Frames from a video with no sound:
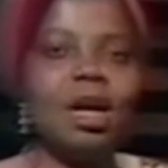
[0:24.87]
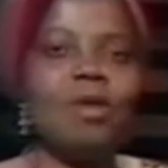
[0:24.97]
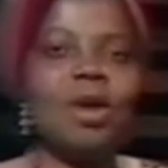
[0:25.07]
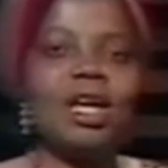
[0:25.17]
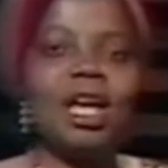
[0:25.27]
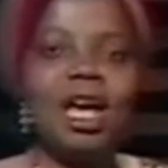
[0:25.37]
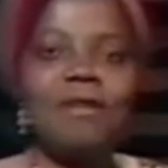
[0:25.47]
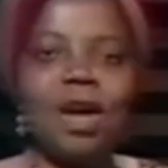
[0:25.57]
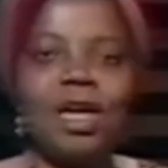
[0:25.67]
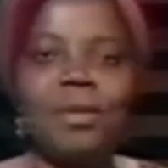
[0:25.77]

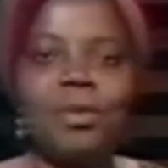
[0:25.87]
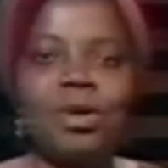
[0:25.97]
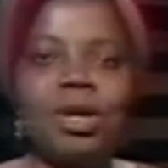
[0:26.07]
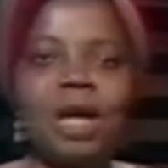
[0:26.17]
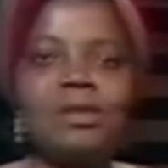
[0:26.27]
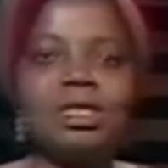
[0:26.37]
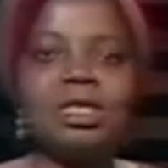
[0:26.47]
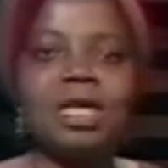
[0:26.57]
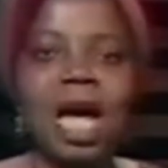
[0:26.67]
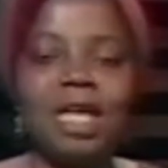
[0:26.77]
Whenever he pronounced the
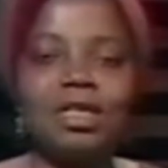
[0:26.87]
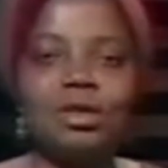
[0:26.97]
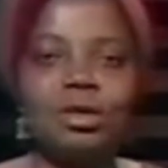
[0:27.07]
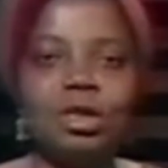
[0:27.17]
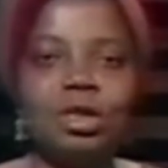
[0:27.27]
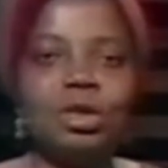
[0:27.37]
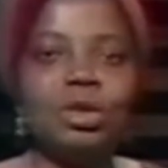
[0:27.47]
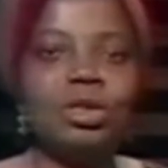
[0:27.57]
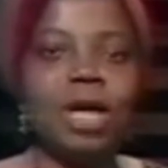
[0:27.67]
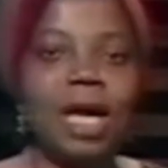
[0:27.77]
title
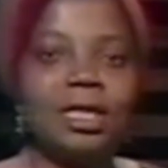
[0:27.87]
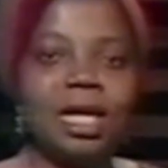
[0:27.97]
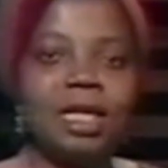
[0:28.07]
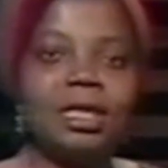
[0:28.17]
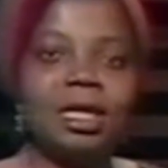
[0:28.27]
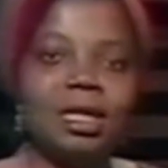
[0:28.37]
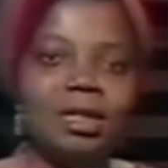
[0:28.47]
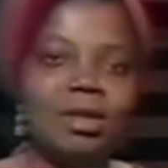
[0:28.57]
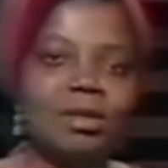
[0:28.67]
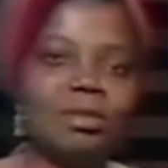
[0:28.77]
United
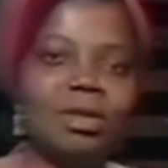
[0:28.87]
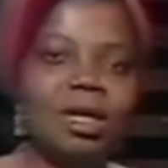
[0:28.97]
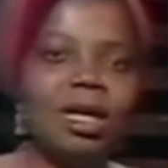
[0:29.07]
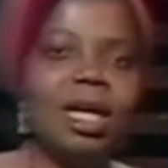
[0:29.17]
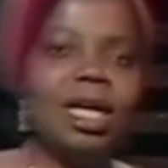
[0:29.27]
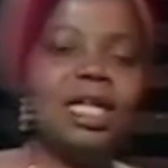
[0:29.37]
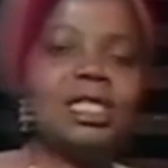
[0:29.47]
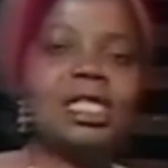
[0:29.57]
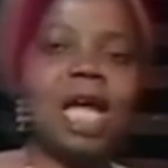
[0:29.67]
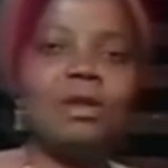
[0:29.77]
Kingdom, it
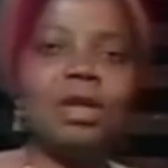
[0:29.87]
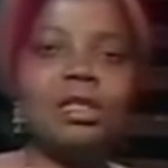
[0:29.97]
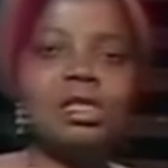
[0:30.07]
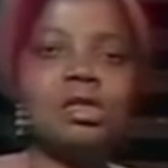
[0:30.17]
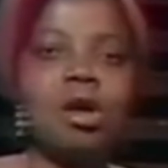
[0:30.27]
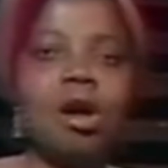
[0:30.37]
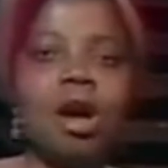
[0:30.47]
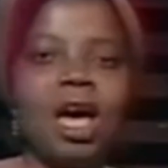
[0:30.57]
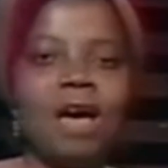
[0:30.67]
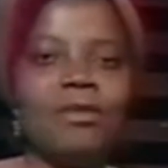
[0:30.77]
sounded so
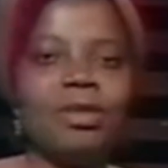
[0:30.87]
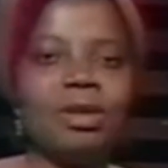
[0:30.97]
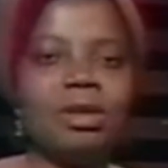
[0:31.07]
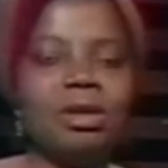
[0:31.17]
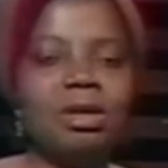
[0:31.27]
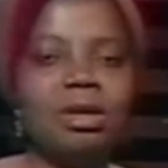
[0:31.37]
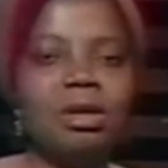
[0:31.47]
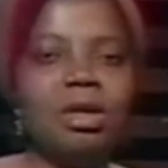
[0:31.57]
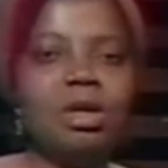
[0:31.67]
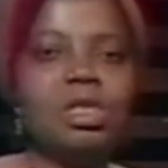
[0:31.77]
heavy,
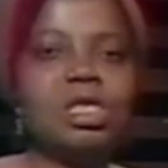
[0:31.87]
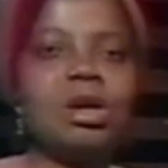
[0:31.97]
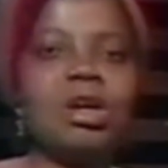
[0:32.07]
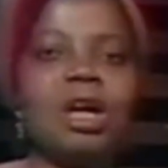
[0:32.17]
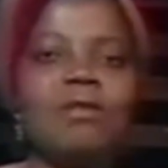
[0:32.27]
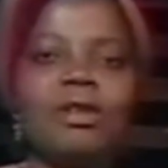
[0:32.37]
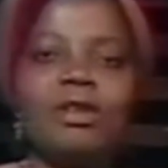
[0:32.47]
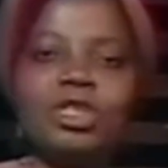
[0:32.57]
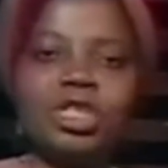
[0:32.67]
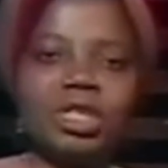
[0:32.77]
so
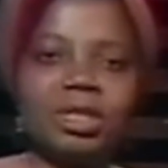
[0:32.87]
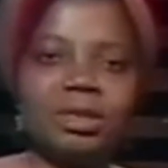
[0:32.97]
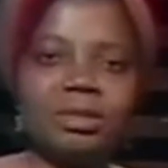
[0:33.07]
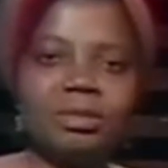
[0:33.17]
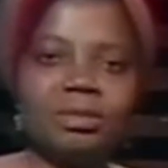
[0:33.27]
reverential.